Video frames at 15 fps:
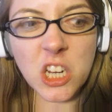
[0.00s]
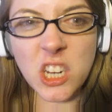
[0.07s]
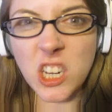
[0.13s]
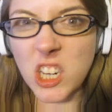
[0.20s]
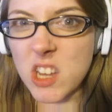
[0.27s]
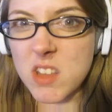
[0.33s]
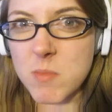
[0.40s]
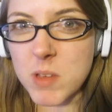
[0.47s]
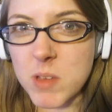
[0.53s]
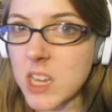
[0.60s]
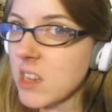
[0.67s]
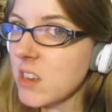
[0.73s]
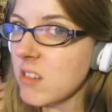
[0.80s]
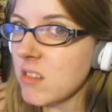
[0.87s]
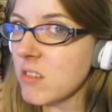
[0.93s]
It's just
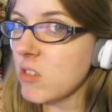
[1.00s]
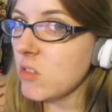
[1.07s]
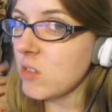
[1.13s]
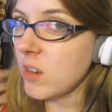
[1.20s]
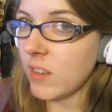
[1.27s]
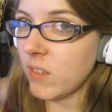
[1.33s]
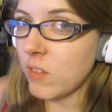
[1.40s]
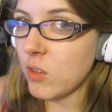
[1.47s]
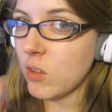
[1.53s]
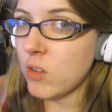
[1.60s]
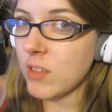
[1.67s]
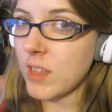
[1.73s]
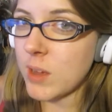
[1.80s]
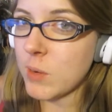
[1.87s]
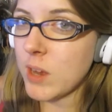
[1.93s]
me. Do any of you
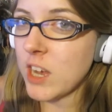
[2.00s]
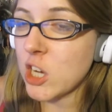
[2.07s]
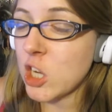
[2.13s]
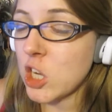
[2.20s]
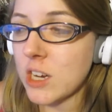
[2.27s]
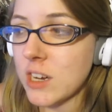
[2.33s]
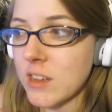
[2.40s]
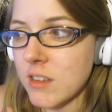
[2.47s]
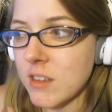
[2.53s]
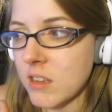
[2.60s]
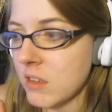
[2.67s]
do that reaction?